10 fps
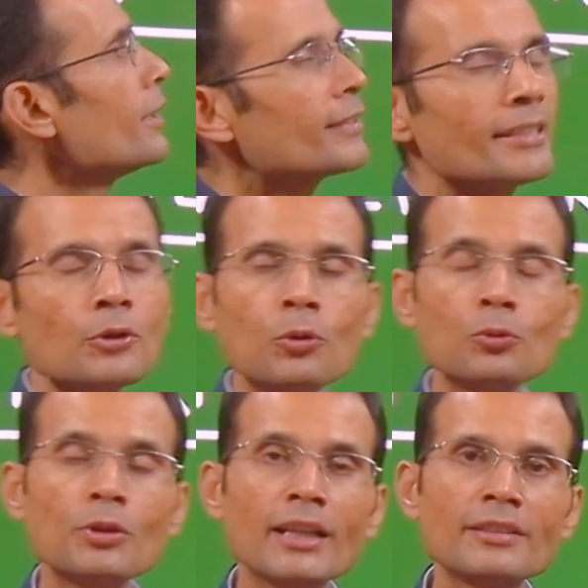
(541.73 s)

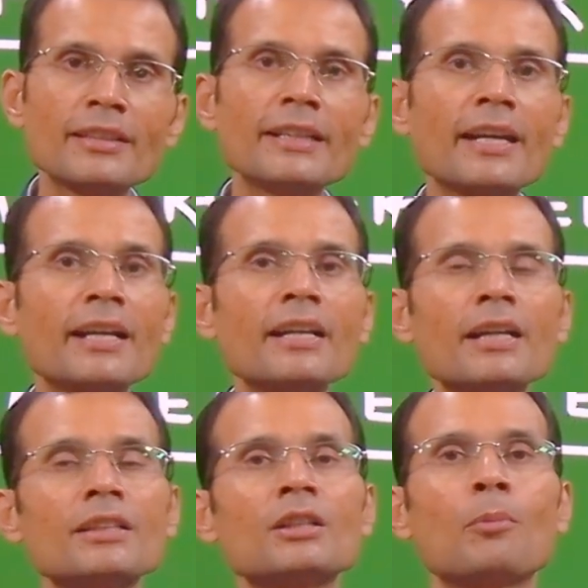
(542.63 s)
CO2 gets retained
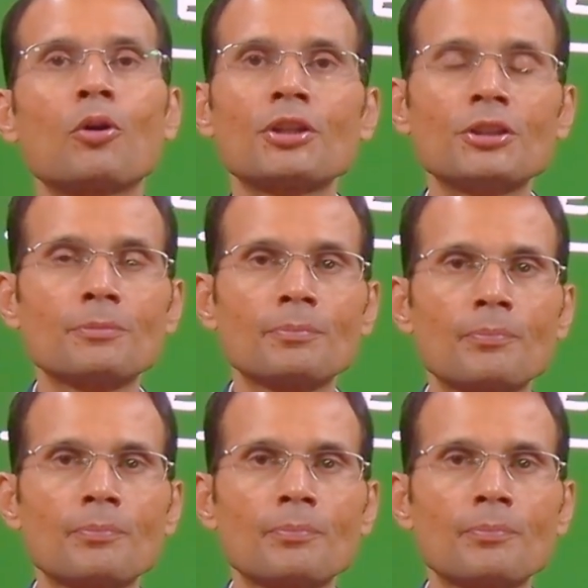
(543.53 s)
in the body.